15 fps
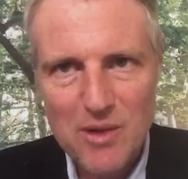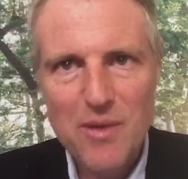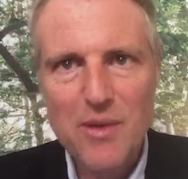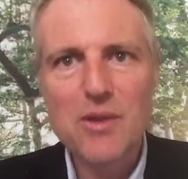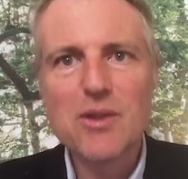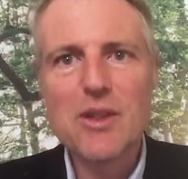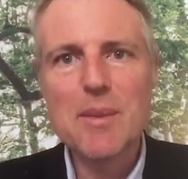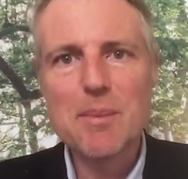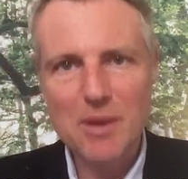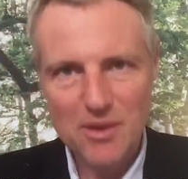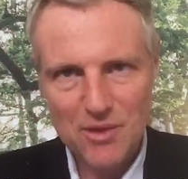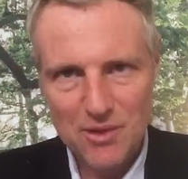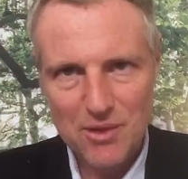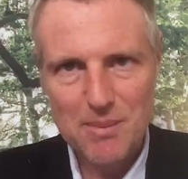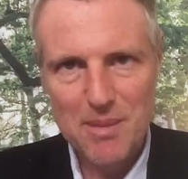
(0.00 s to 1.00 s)
the
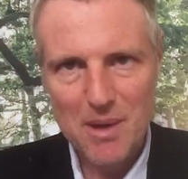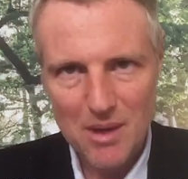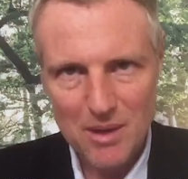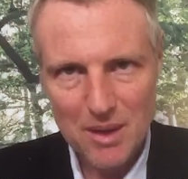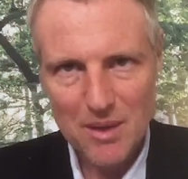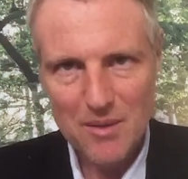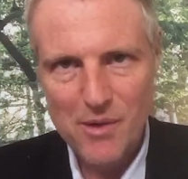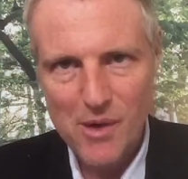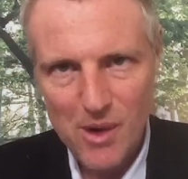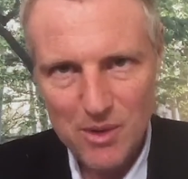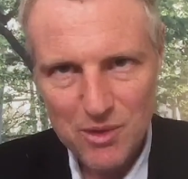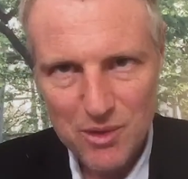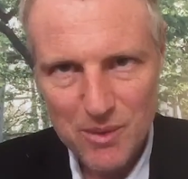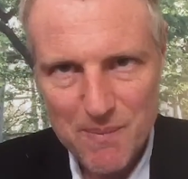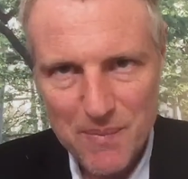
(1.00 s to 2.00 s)
deepest part of our
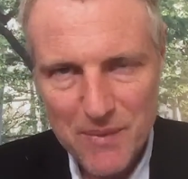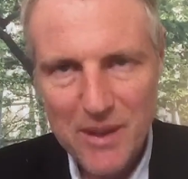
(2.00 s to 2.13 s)
ocean,